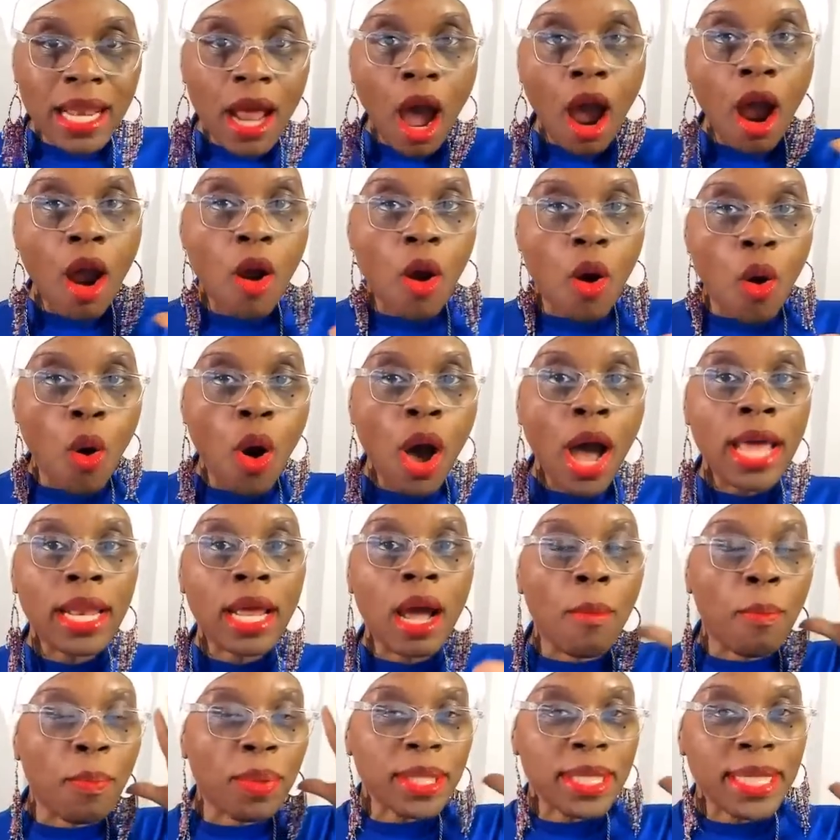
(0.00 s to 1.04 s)
are on
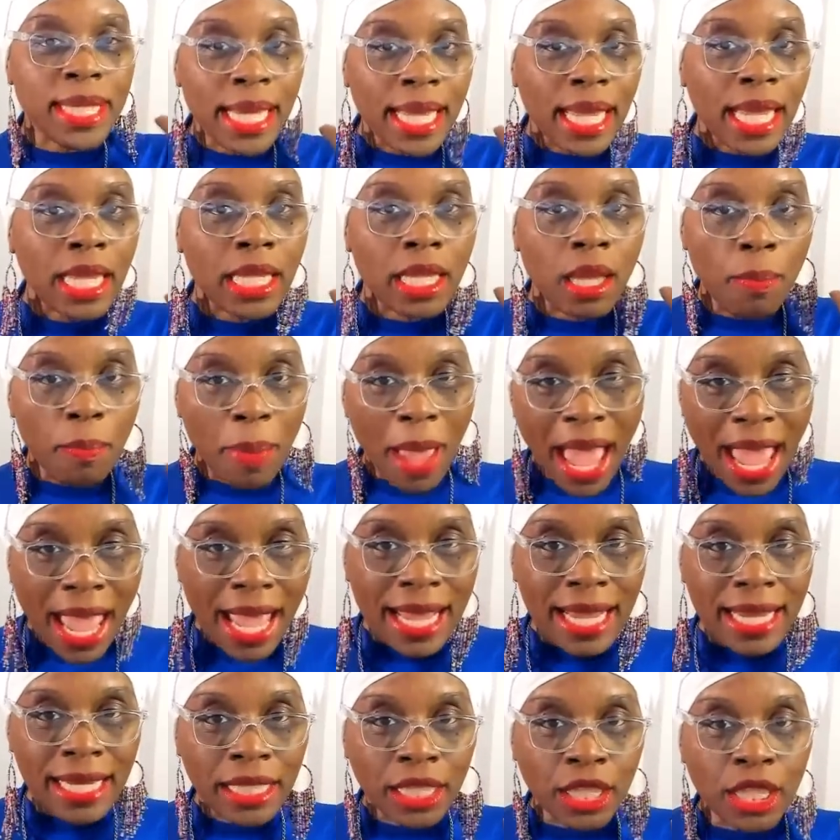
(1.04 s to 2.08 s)
a particular
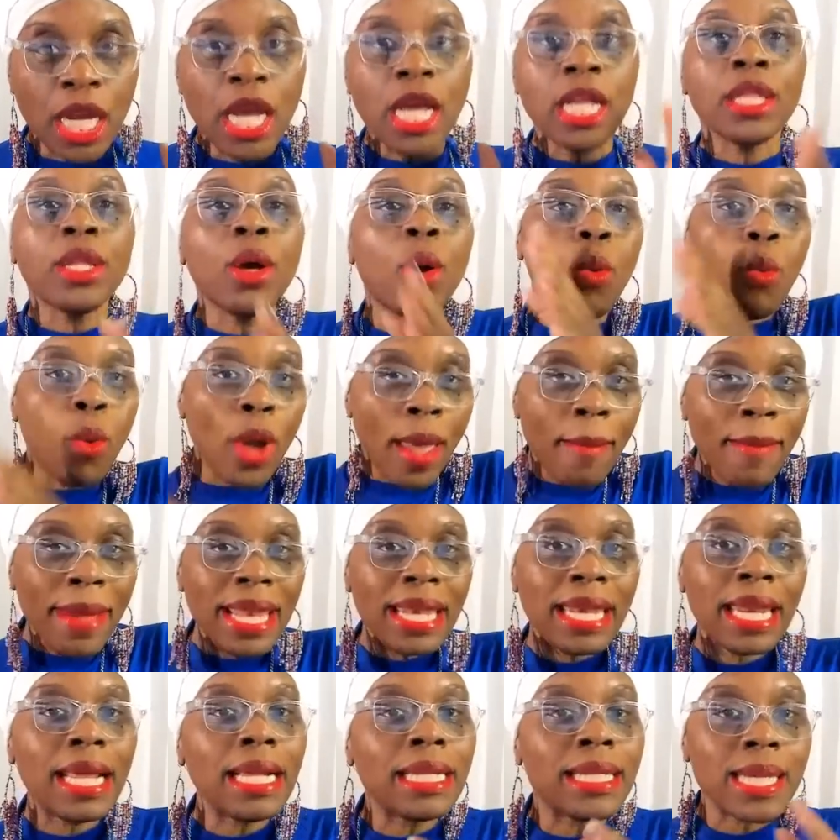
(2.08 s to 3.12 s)
page, the
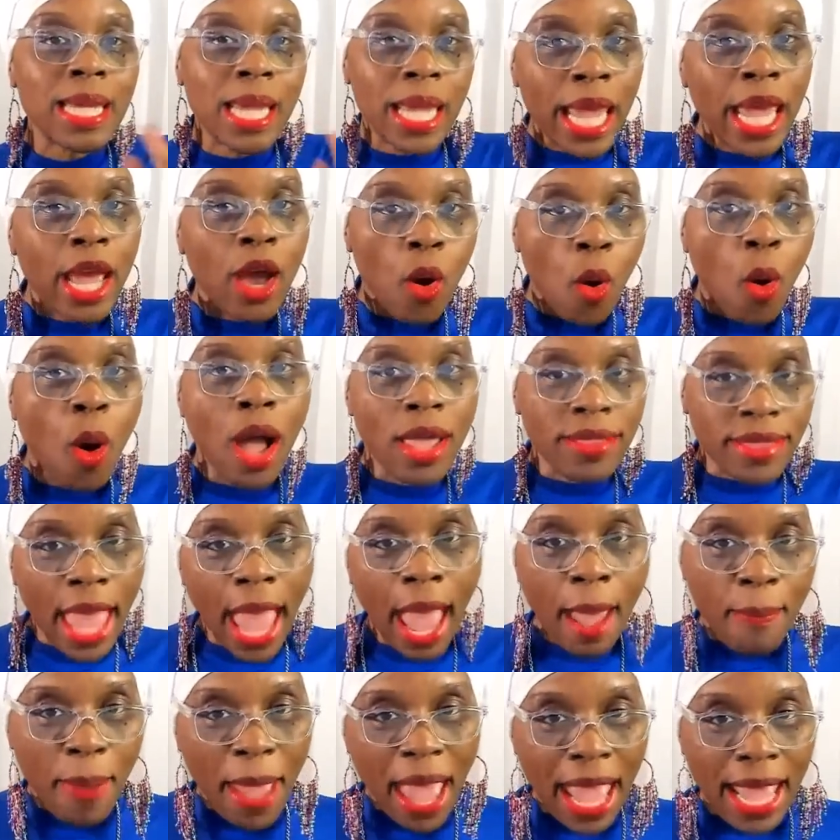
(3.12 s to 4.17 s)
women need to get on
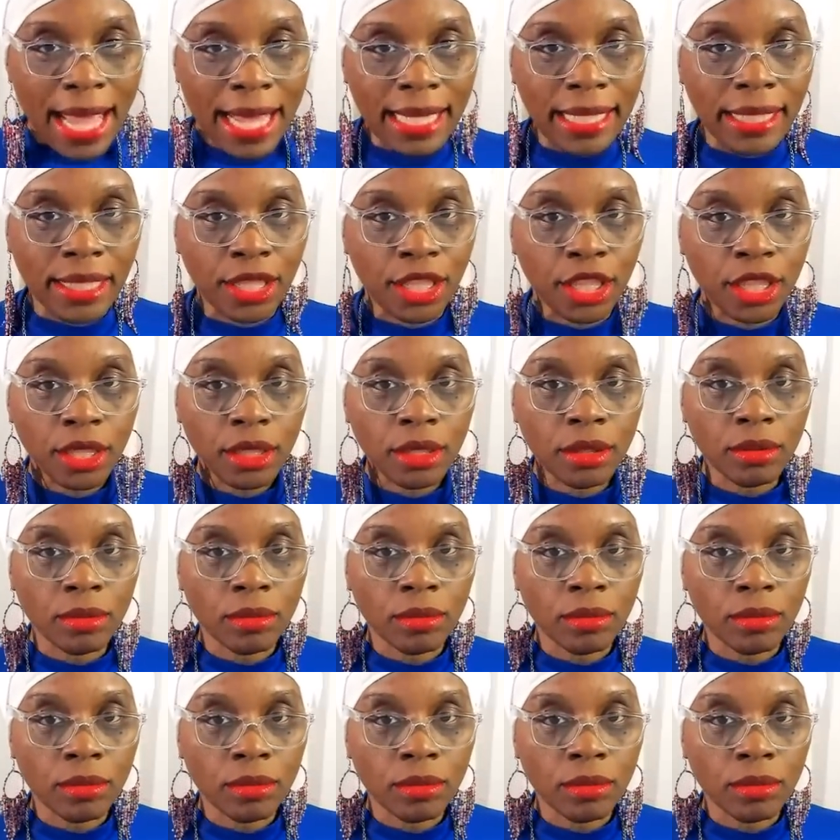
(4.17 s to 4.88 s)
that page.